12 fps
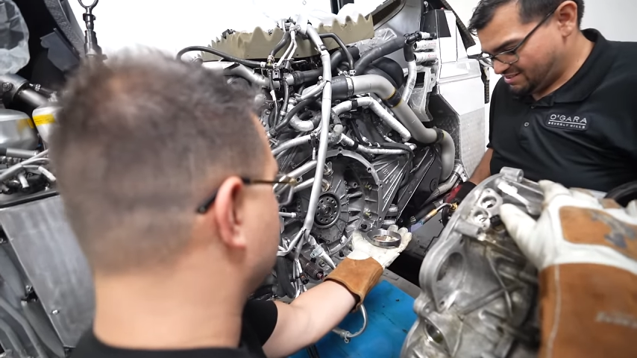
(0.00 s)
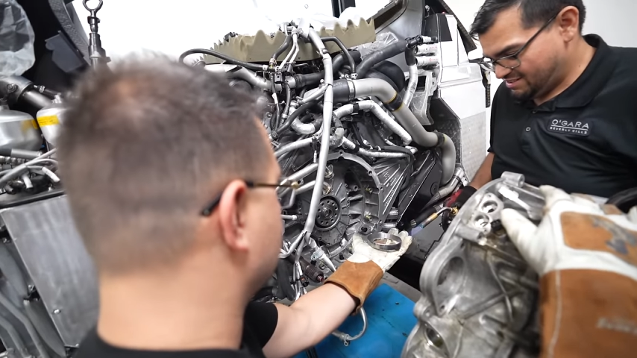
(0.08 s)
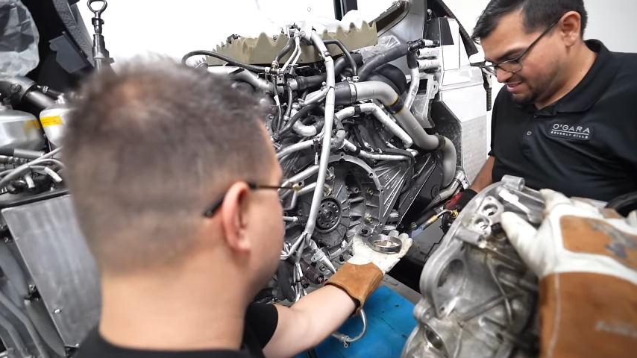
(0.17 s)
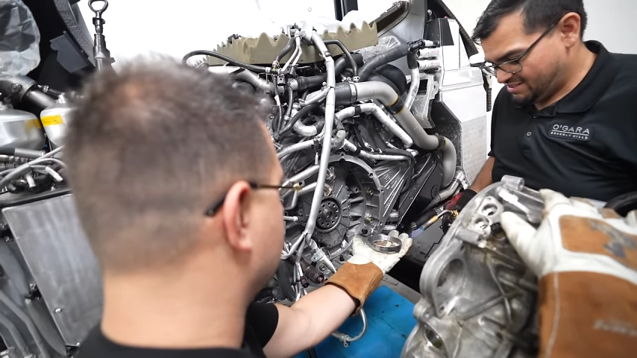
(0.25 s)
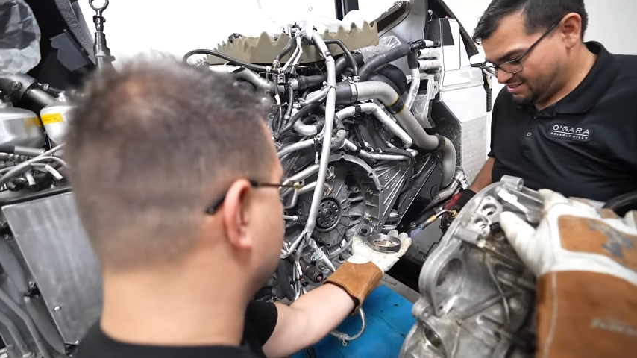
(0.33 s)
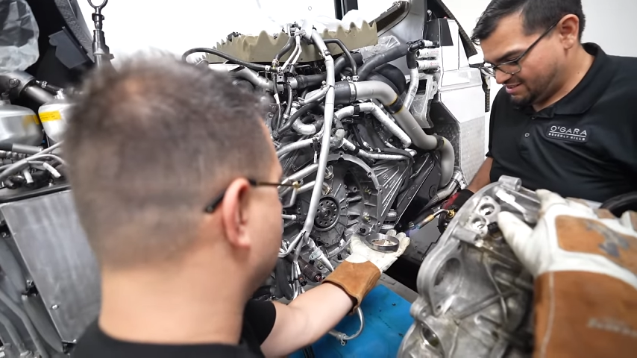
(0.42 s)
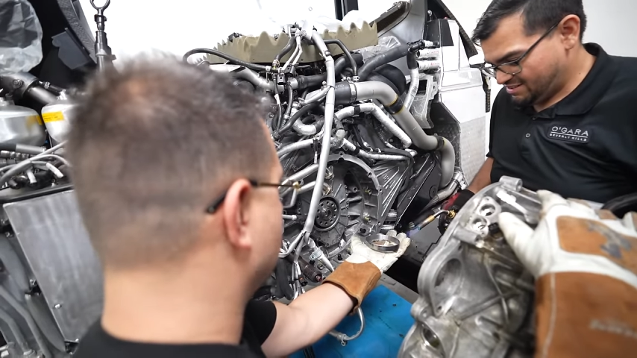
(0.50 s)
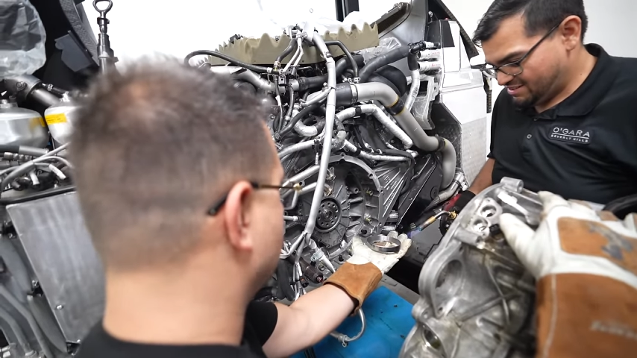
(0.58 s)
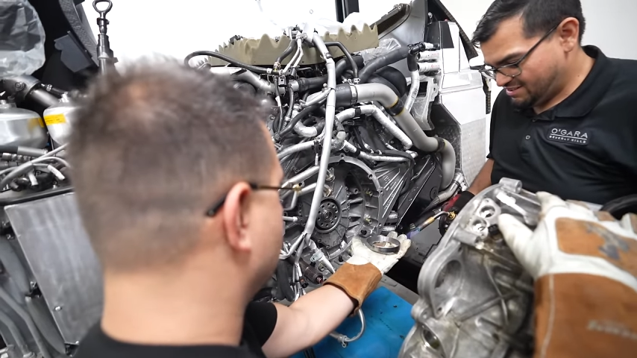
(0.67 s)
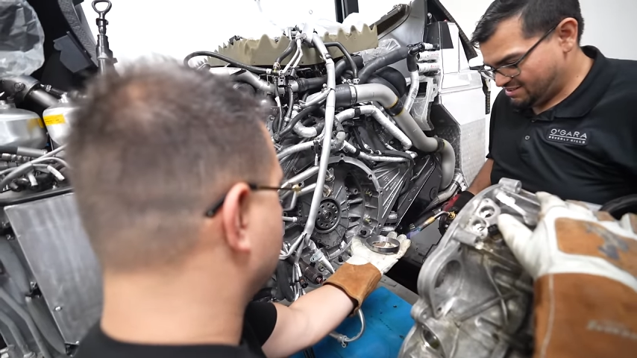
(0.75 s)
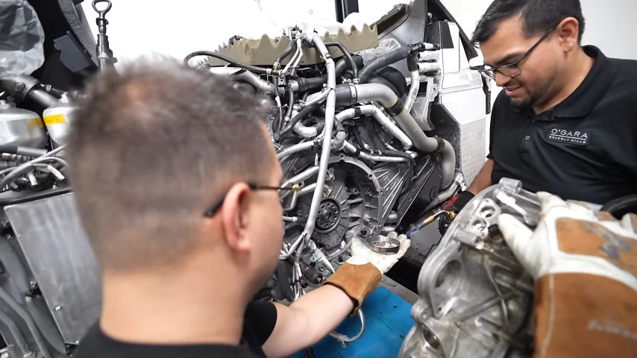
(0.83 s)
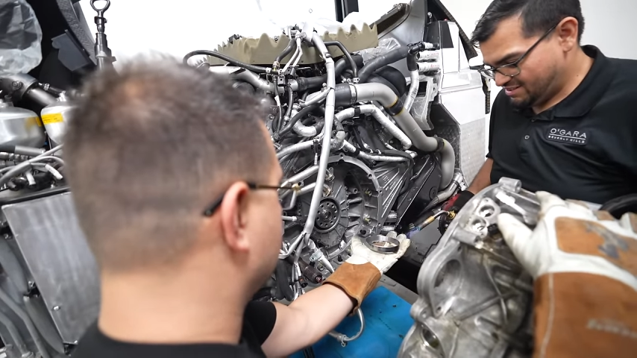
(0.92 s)

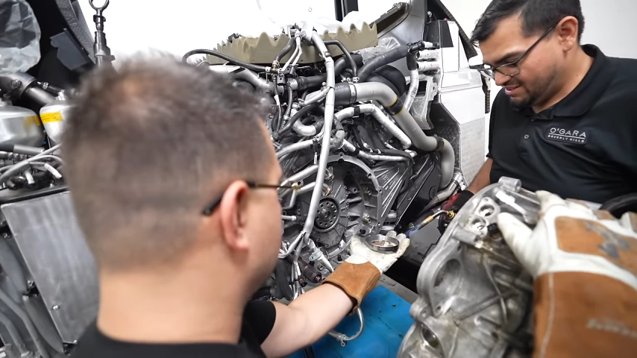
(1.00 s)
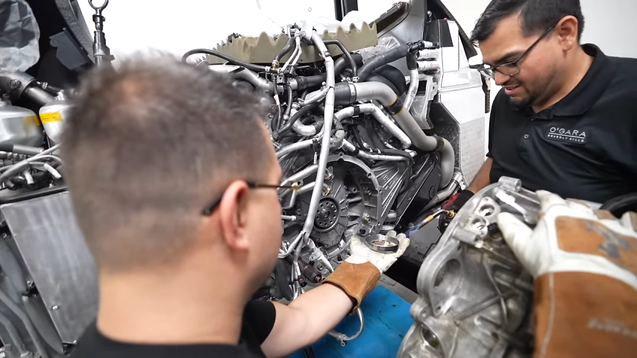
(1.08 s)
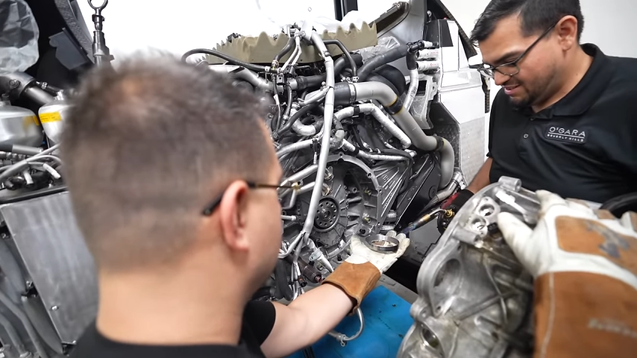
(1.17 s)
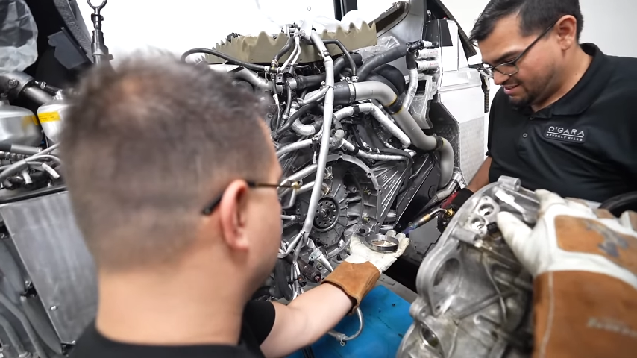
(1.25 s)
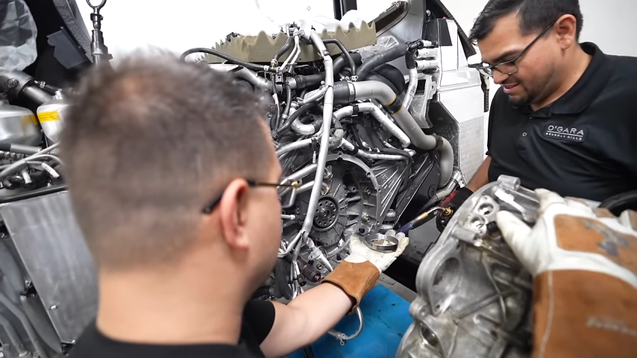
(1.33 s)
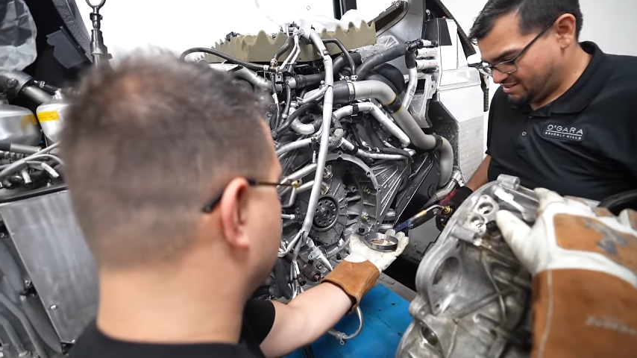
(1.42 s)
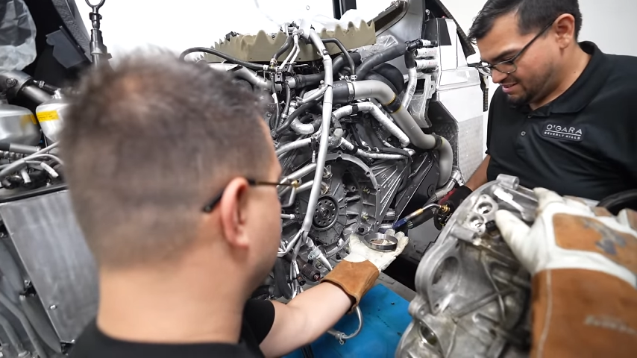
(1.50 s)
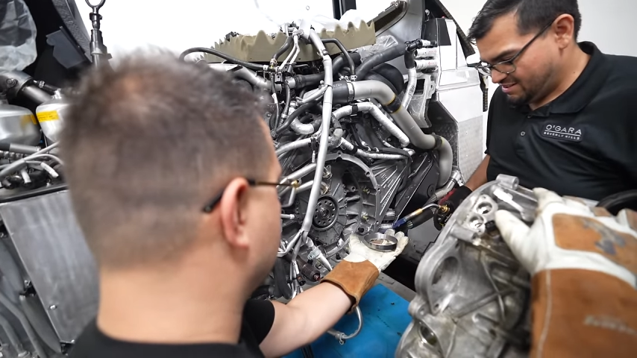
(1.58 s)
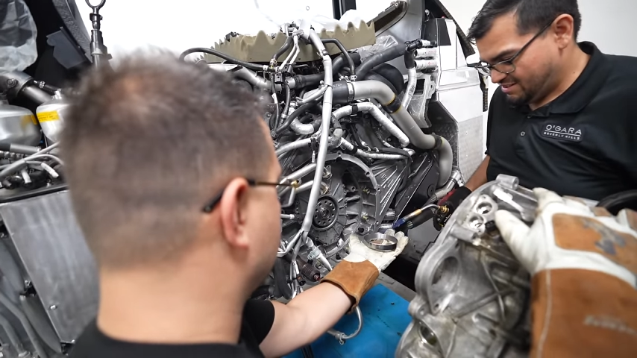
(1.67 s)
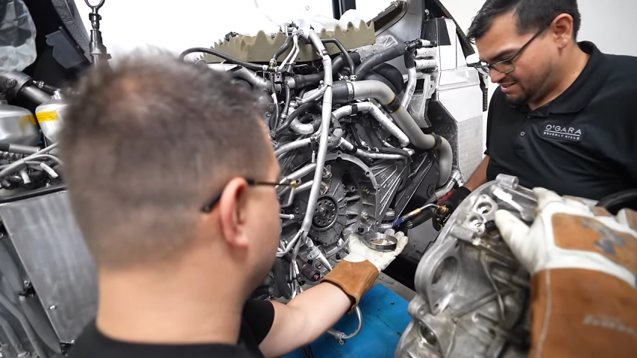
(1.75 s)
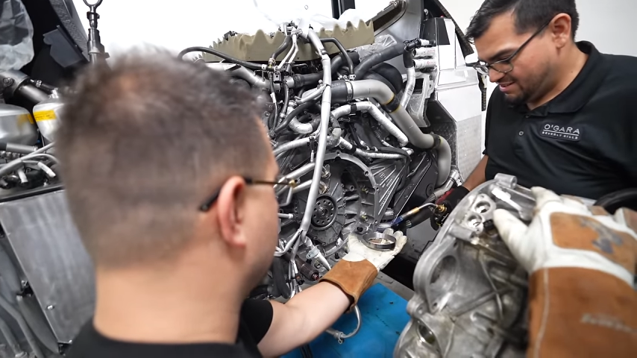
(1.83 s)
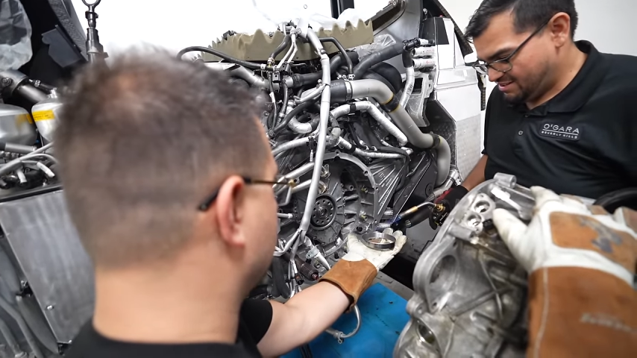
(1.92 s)

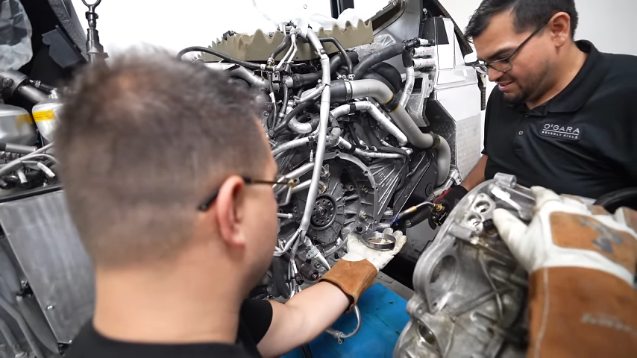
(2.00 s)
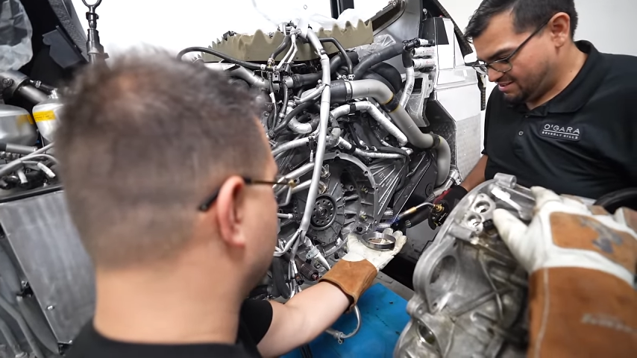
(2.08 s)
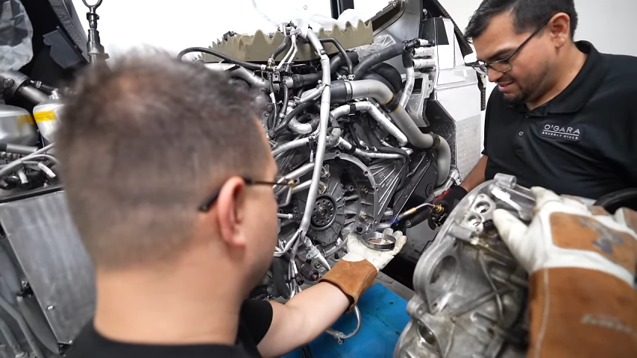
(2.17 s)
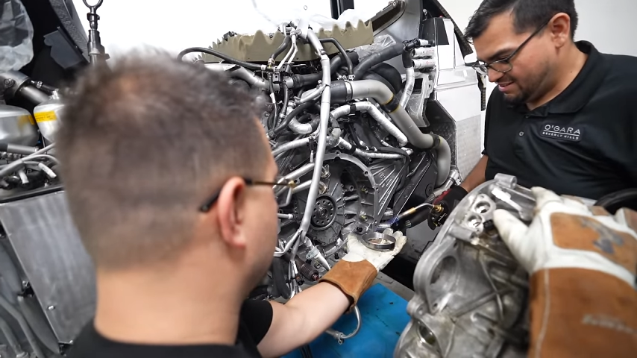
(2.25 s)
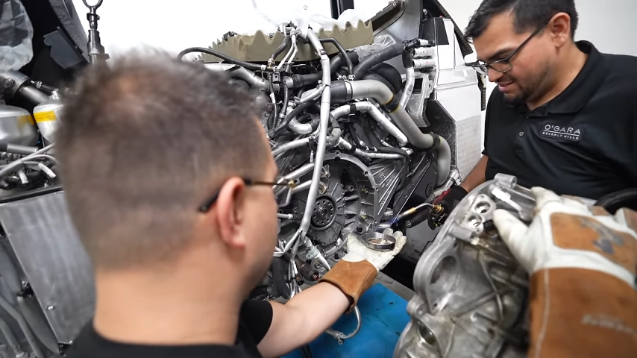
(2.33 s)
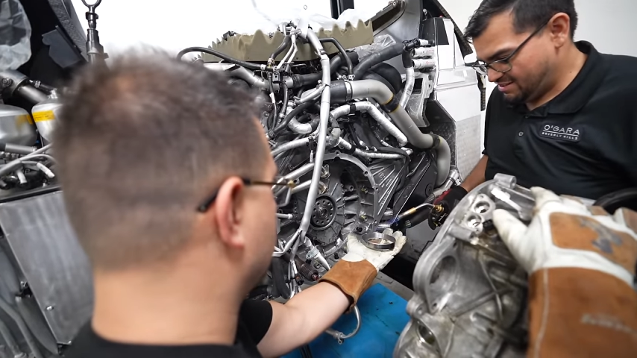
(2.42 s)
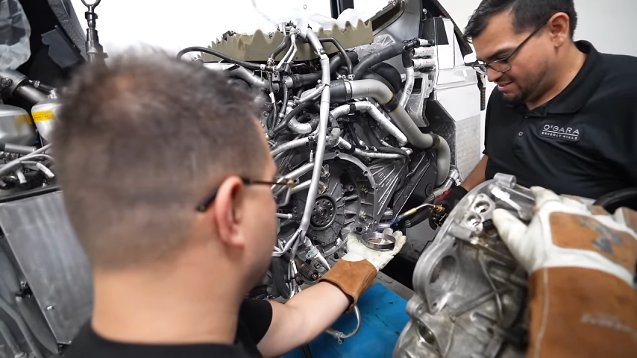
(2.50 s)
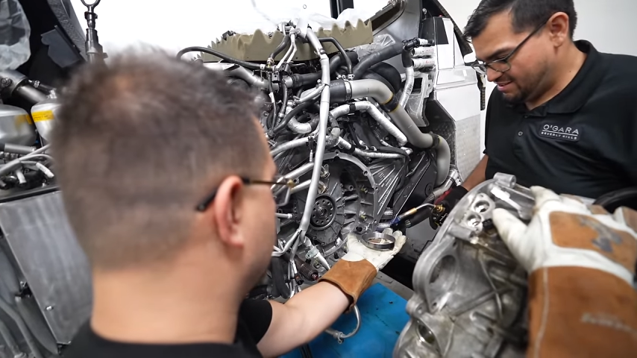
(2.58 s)
Nobody speaks.